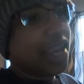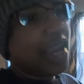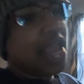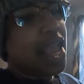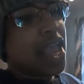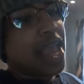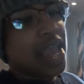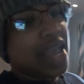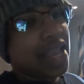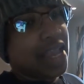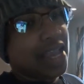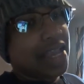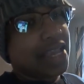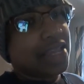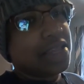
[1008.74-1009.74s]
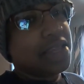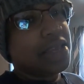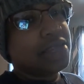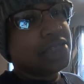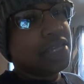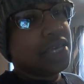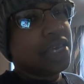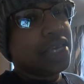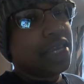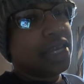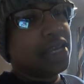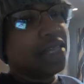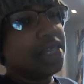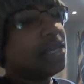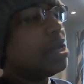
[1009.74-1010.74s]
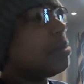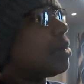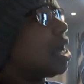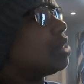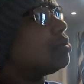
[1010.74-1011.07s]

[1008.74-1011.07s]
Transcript: right, and to get it cleared up.